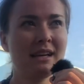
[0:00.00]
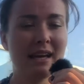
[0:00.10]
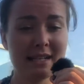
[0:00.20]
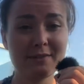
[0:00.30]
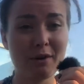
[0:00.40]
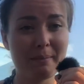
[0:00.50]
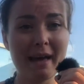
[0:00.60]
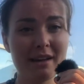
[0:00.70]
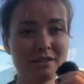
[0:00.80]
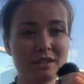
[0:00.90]
and it's
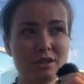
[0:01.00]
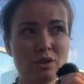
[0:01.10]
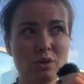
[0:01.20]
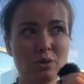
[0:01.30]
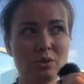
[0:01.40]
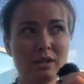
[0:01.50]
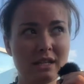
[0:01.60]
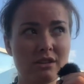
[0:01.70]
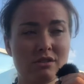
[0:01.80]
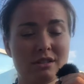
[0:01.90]
£40 to the
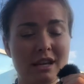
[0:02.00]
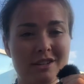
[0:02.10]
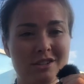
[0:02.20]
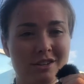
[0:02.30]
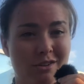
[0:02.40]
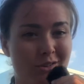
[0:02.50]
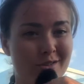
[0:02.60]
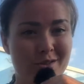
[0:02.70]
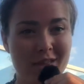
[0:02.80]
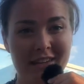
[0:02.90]
Central Station,
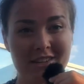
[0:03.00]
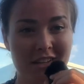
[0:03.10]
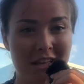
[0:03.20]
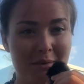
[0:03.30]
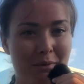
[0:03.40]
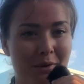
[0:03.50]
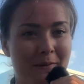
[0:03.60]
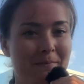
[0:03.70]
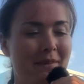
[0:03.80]
not to the actual airport.